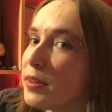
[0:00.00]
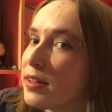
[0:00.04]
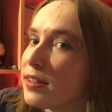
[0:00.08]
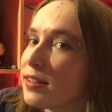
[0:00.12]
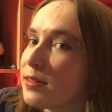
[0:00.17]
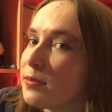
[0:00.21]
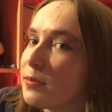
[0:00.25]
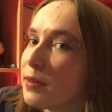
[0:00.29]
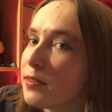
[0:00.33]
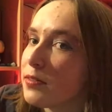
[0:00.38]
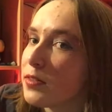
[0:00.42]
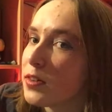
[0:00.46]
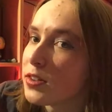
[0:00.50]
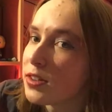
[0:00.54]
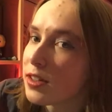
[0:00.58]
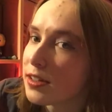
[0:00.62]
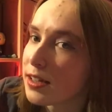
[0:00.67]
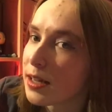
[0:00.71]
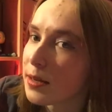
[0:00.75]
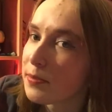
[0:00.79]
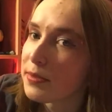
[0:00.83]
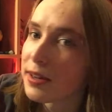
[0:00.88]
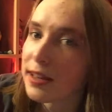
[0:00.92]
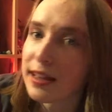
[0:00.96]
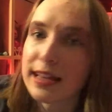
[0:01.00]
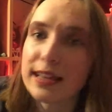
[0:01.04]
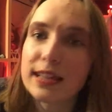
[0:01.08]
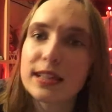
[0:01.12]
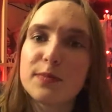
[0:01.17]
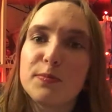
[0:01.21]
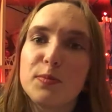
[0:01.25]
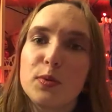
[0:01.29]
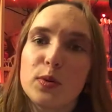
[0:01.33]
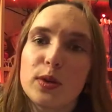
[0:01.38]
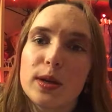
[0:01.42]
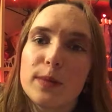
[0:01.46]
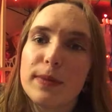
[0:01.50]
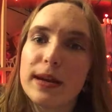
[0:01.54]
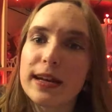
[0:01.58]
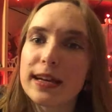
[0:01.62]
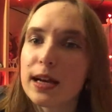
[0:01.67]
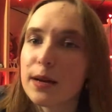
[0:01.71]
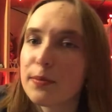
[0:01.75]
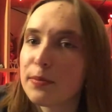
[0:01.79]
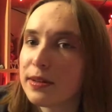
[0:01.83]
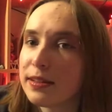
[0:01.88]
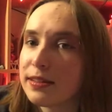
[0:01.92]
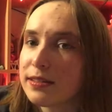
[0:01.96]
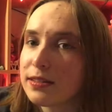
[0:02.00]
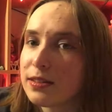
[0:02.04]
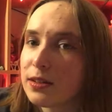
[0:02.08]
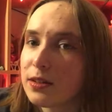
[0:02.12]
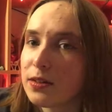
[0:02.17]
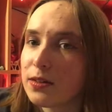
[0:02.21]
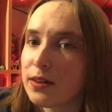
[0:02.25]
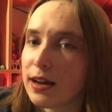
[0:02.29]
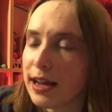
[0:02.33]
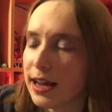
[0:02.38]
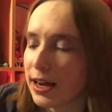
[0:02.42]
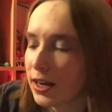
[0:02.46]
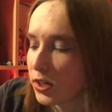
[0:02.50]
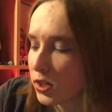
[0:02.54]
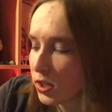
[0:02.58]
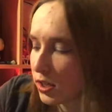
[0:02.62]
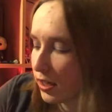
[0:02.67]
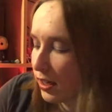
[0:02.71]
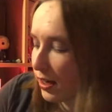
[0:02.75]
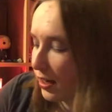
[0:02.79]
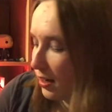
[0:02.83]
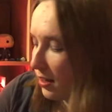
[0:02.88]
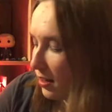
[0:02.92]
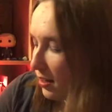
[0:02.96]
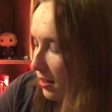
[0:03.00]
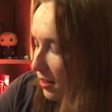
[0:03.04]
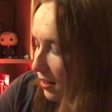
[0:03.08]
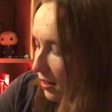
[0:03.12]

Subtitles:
This is my first attempt at like spooky makeup, and so I actually,